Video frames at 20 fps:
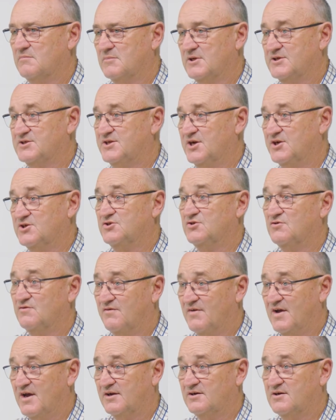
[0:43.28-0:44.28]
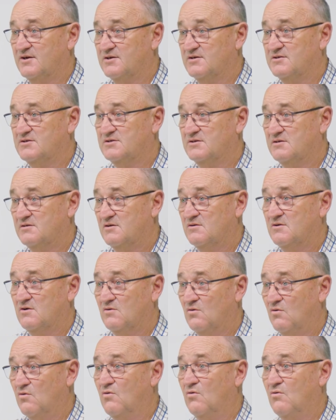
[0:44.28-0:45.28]
essential factors
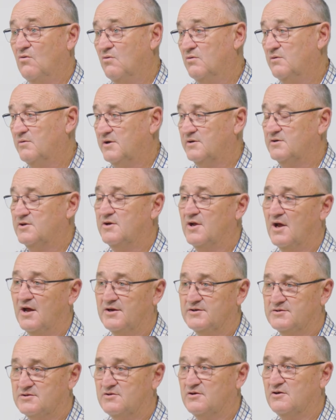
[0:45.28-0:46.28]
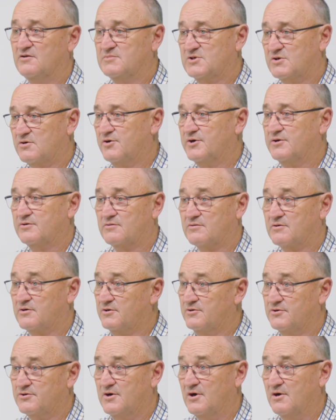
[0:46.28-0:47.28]
or, in today's terms, critical
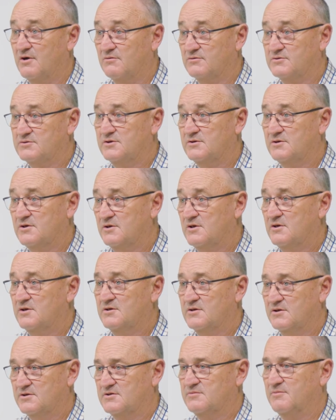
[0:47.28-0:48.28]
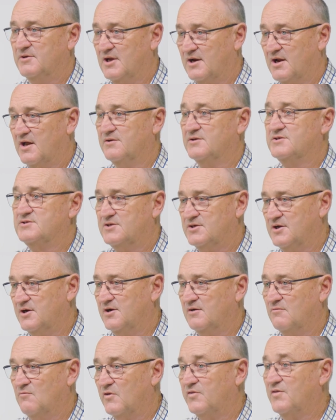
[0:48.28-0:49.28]
controls. And it's about
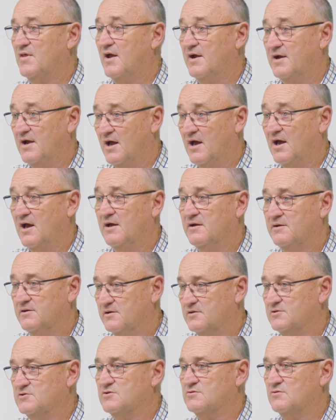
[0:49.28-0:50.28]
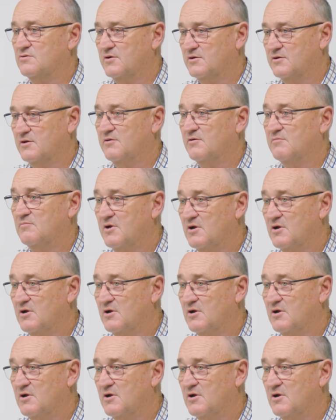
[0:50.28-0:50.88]
understanding what they are and ensuring they're in